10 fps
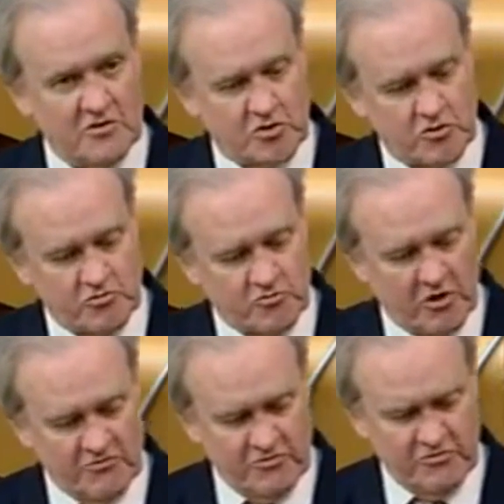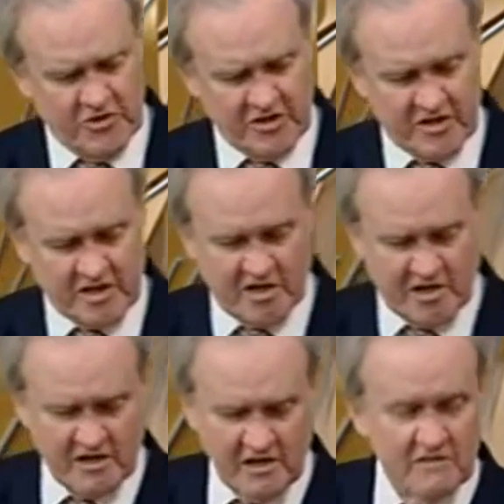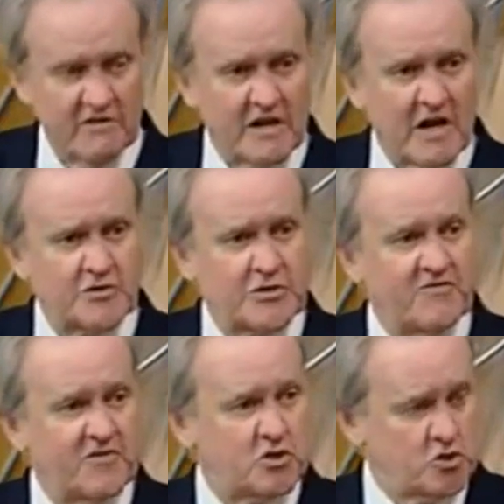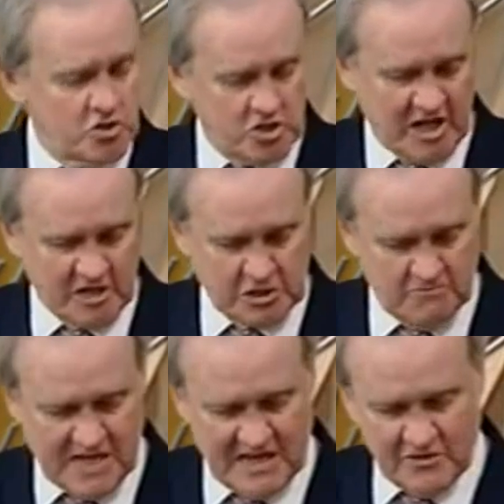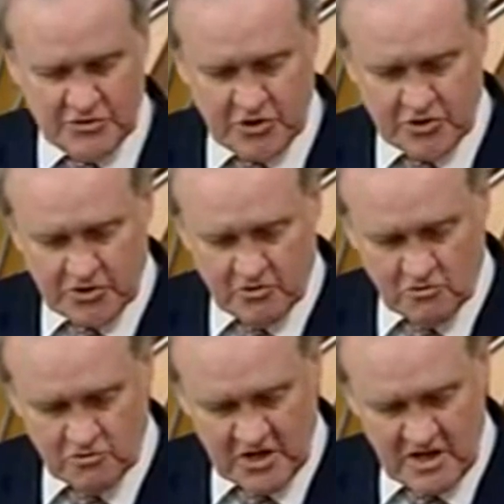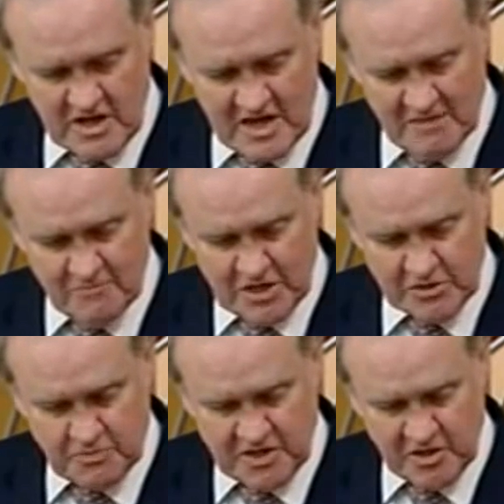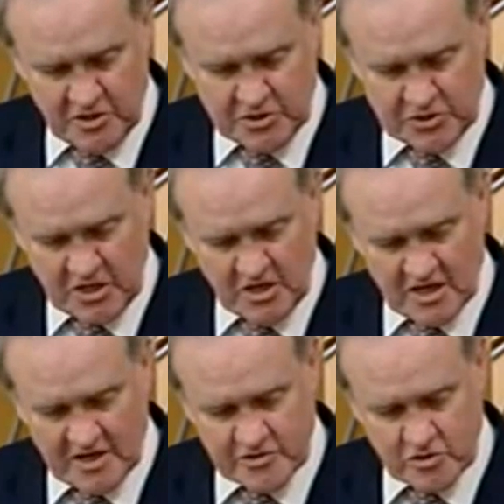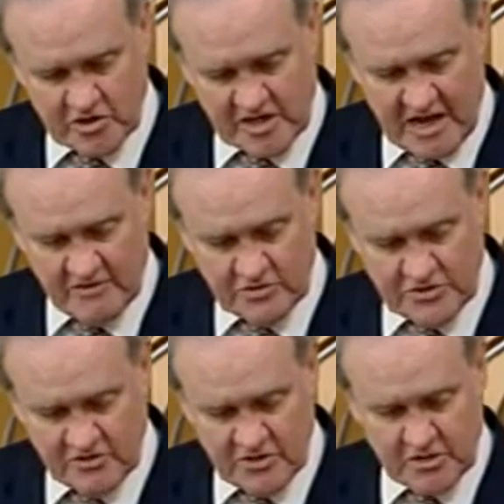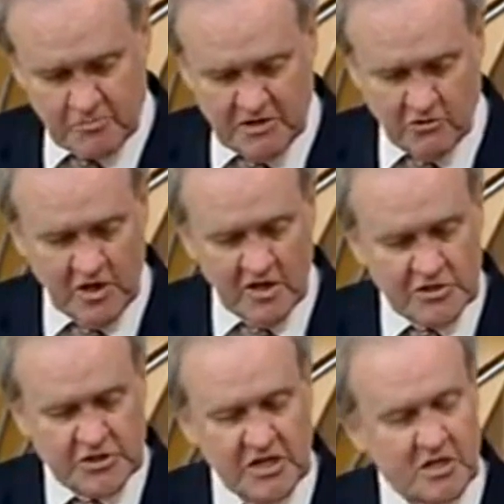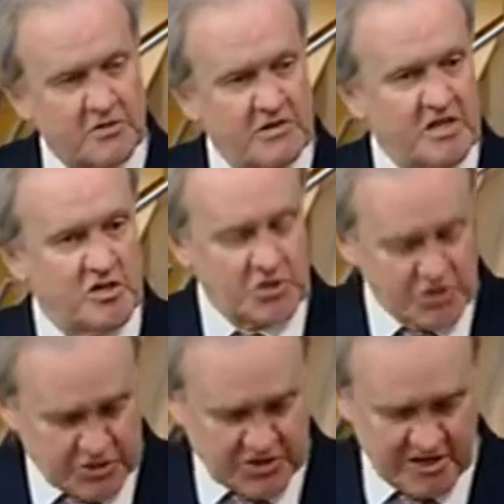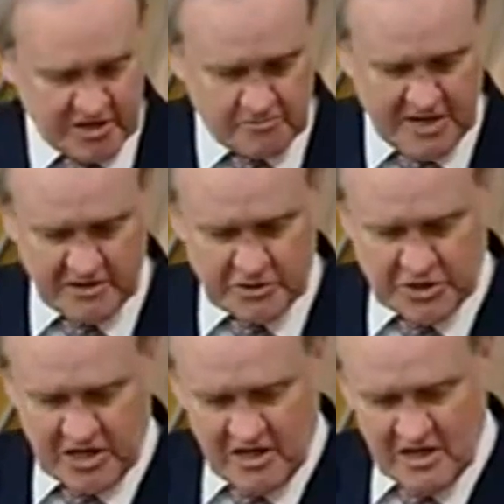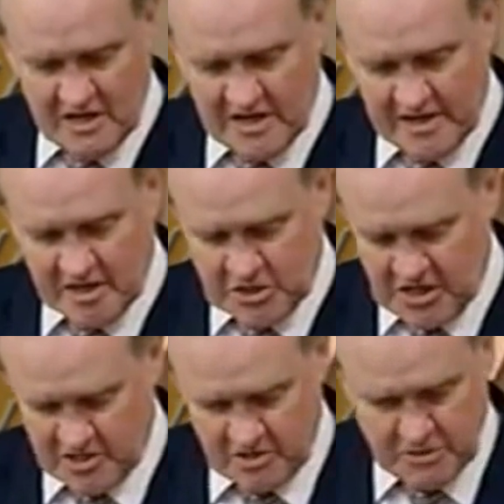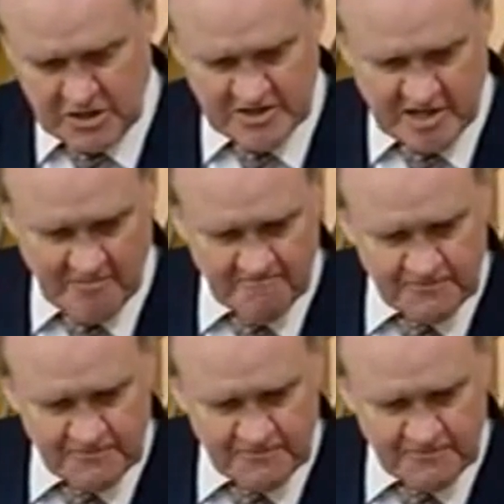that should wrongdoing occur, there are sufficient checks and balances to hold MSPs to account. And this bill seeks to increase transparency and accessibility.